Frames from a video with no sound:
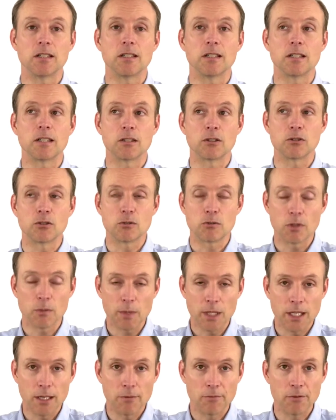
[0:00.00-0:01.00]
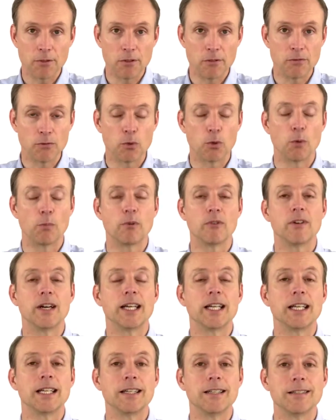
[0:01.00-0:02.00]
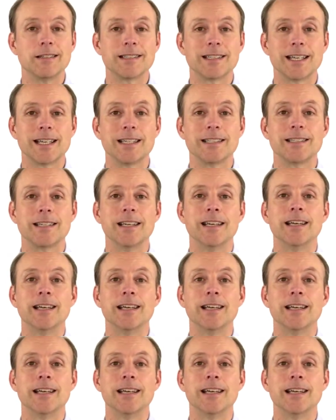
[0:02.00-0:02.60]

extremely helpful for providing insight,